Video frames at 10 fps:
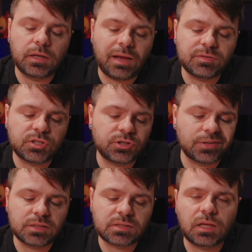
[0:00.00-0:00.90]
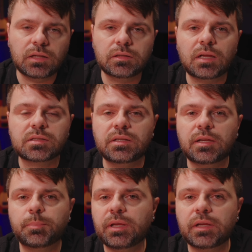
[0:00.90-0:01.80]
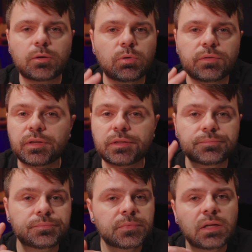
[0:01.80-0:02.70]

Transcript: Obviously, you're gonna send a sneak peek within,